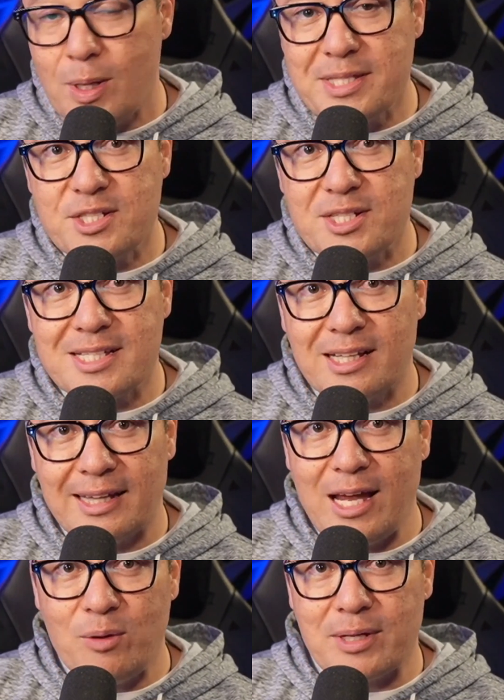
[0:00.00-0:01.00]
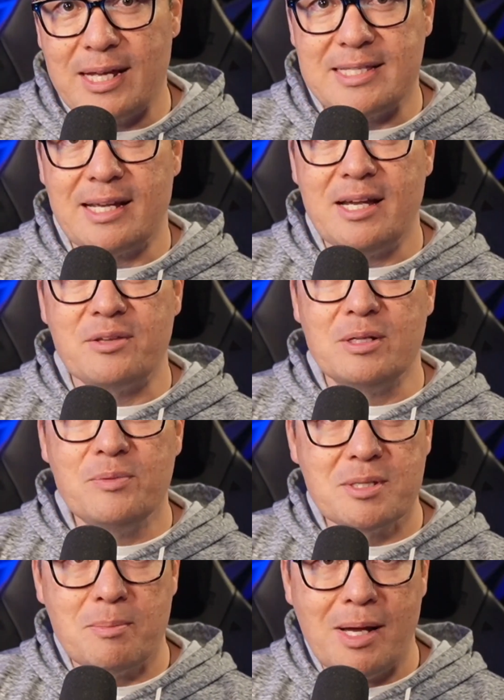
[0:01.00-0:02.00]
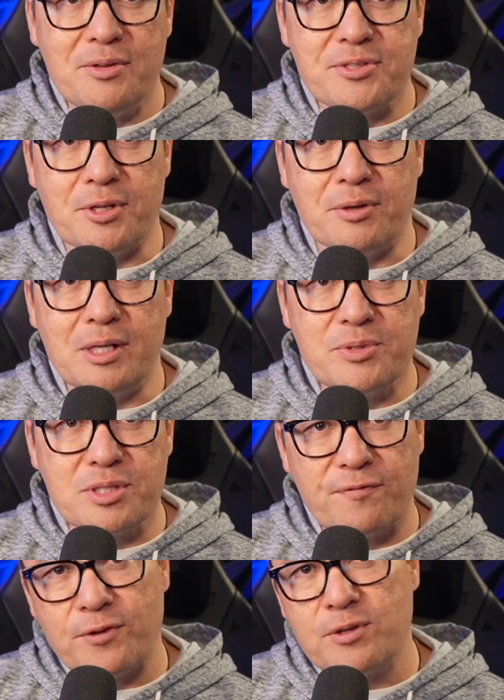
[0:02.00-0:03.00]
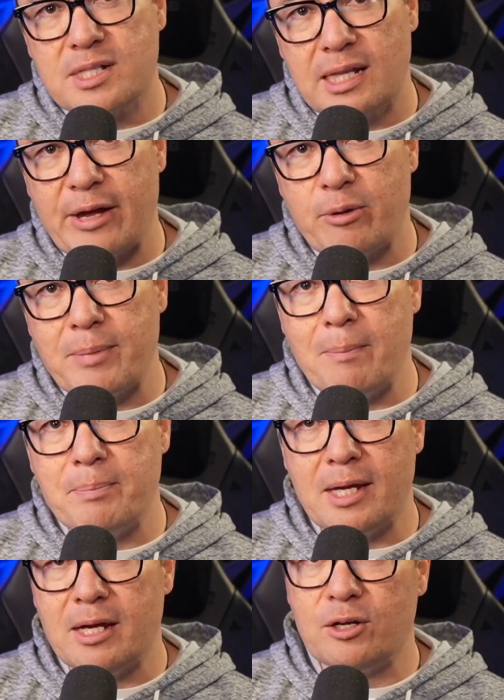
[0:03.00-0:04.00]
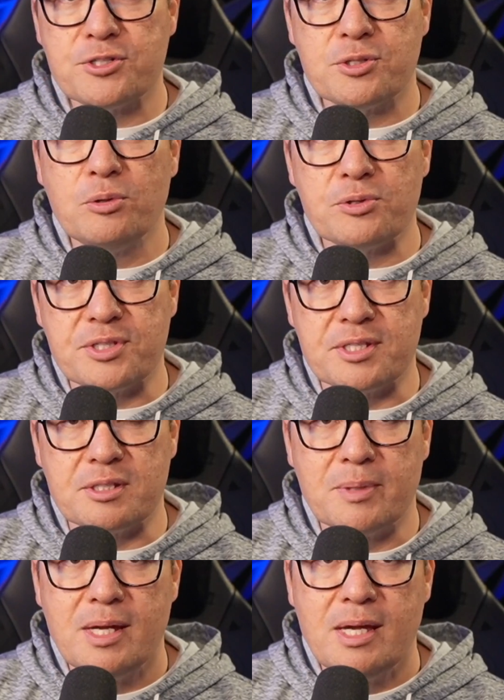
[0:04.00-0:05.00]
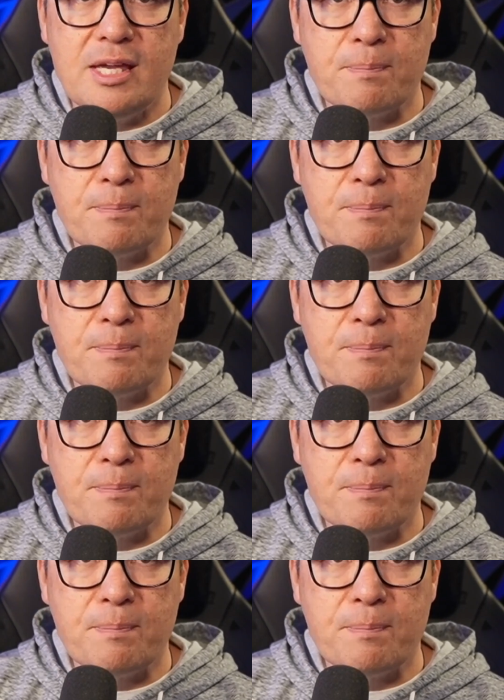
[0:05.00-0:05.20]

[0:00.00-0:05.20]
this wasn't just cloud gazing either. It was a milestone. It was the first cloud map beyond our solar system.